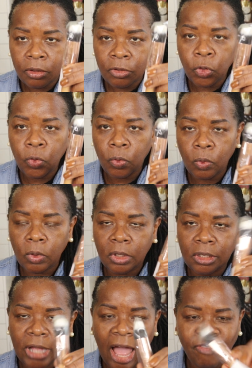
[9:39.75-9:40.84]
New,
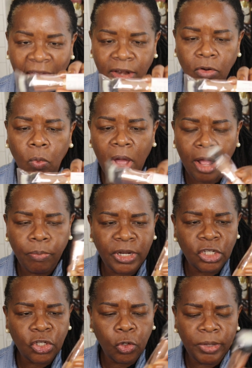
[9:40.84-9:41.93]
I've had it a while, but
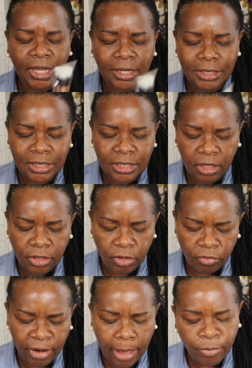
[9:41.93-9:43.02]
it's new because it's still in the
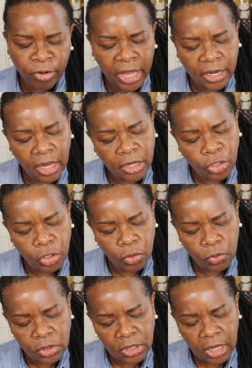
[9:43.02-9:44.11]
wrapper and
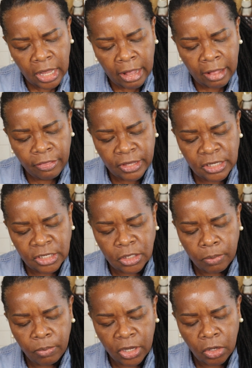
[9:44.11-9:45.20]
unused. This is
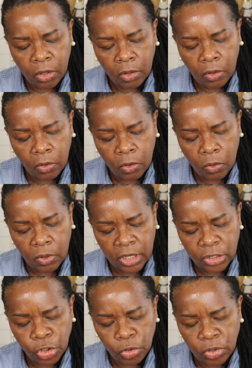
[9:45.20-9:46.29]
the
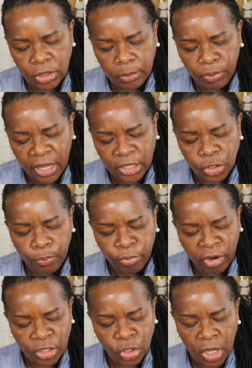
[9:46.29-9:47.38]
Macula Juicy Blush
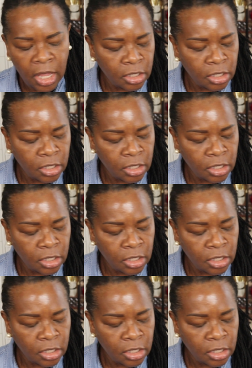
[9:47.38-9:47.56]
Brush.